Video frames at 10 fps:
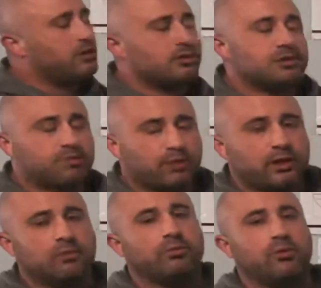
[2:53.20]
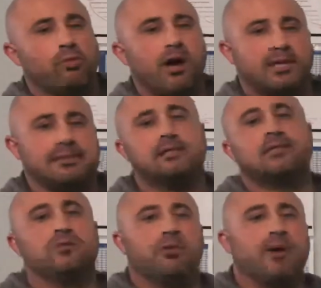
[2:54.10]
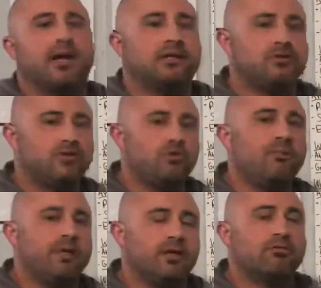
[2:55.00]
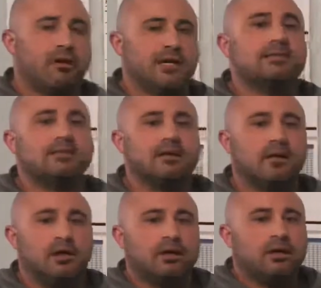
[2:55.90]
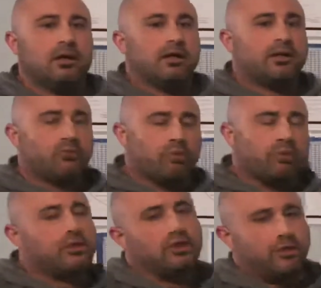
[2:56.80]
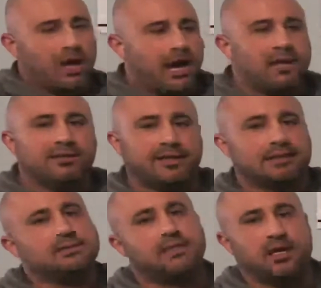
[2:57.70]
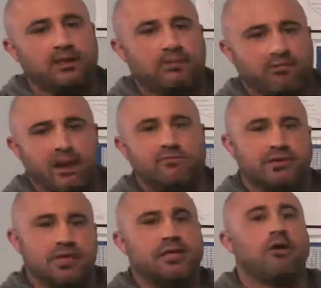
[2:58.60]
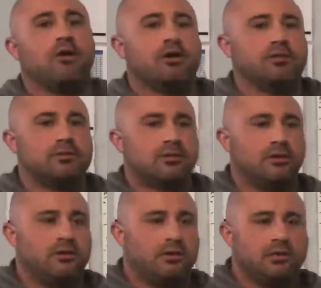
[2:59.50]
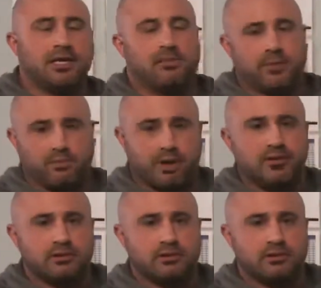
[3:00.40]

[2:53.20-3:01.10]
sprint, we want to stick to about a 2-minute rest. I like to say for every 10 yards, take a minute rest.